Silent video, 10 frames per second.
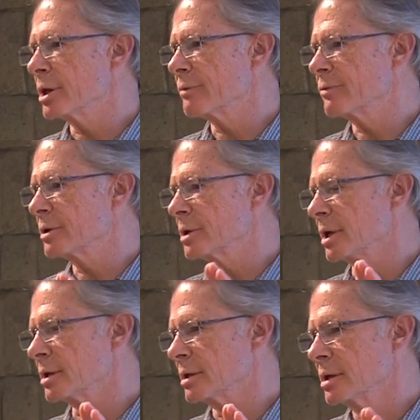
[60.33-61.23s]
They feel
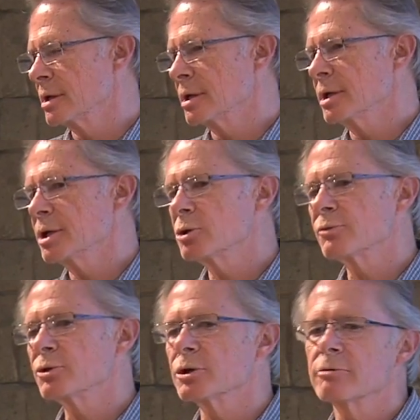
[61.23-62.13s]
that, you know,
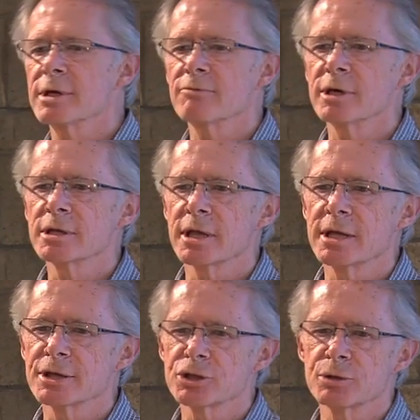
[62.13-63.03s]
if you're grieving, that
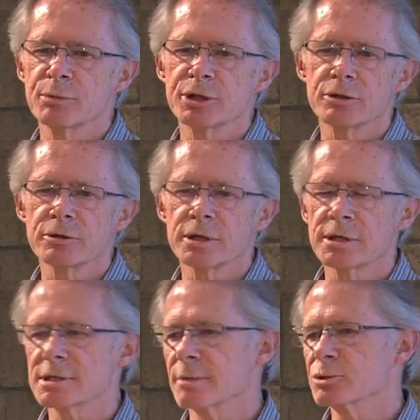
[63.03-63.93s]
that shouldn't be turned
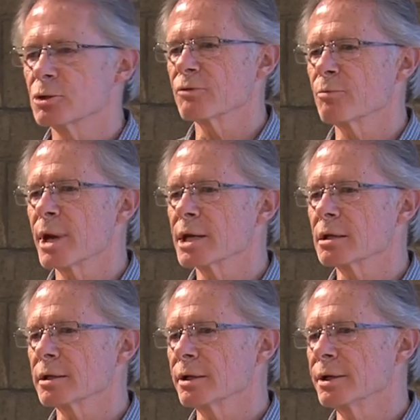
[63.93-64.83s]
into some of a
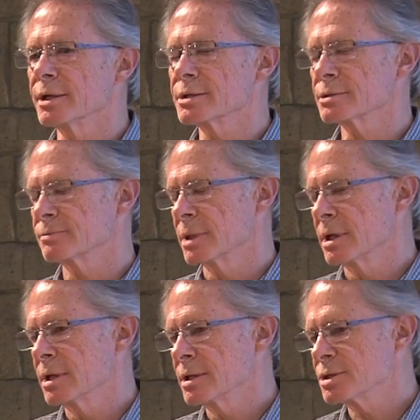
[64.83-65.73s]
medical illness.
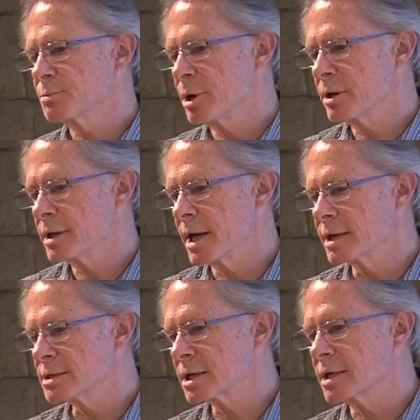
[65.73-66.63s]
So part of
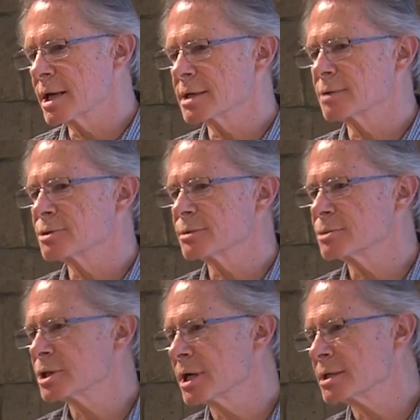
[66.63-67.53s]
that is connected with
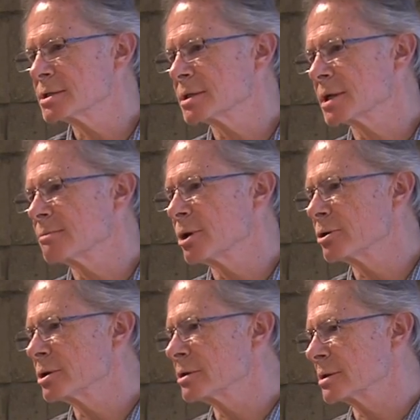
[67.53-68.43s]
some changes that come
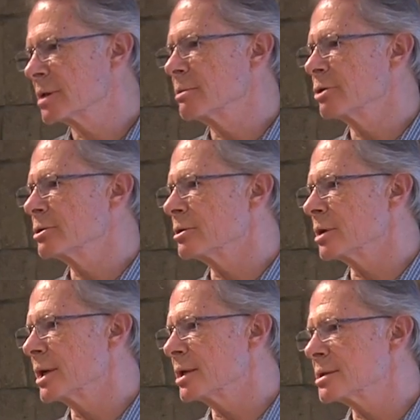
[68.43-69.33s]
out in, come out in our
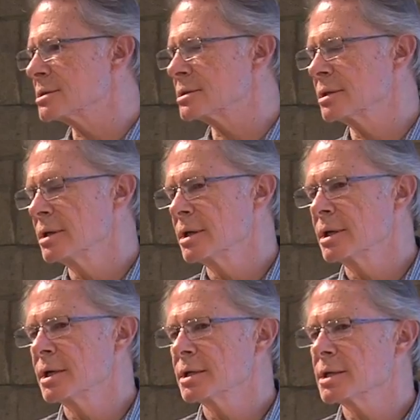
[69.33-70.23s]
latest
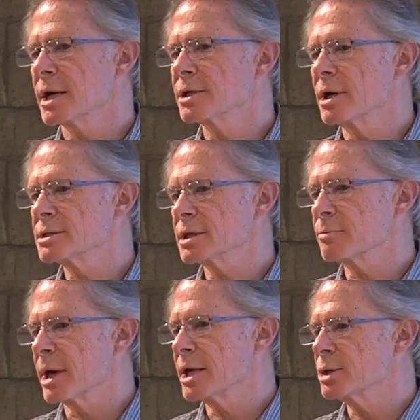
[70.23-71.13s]
diagnostic
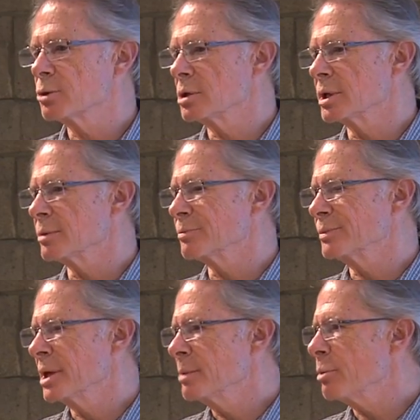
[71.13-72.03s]
manual, and
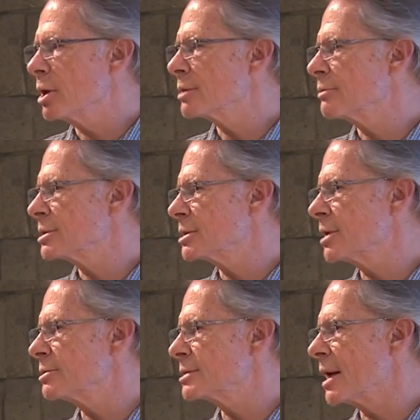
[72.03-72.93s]
part of it is an
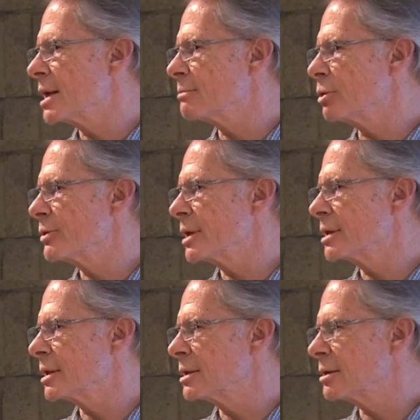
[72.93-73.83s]
understandable
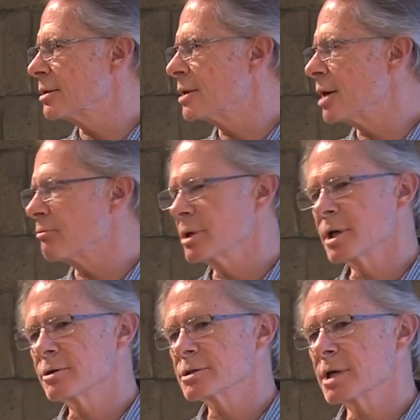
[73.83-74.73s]
thing that they're not really
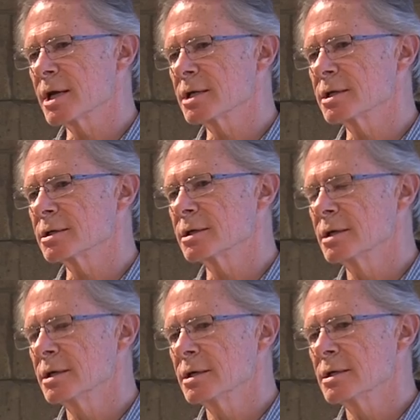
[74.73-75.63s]
understanding
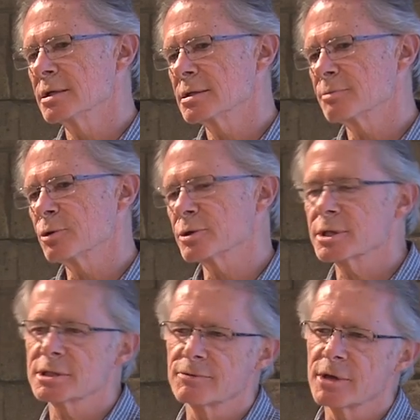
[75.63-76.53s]
the
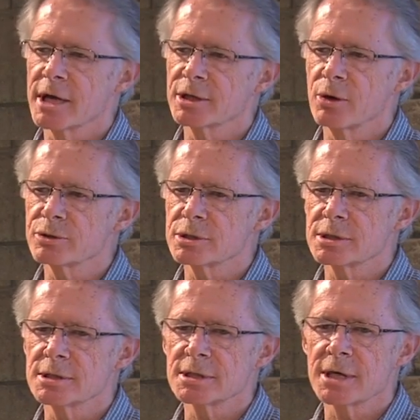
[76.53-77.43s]
process of diagnosis
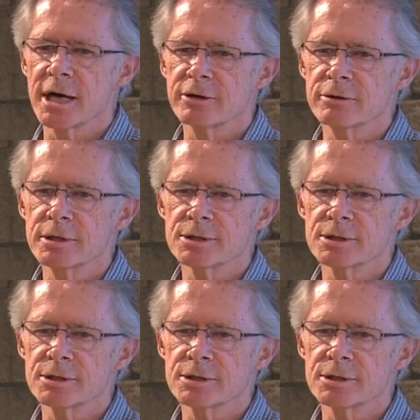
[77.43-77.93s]
in psychiatry.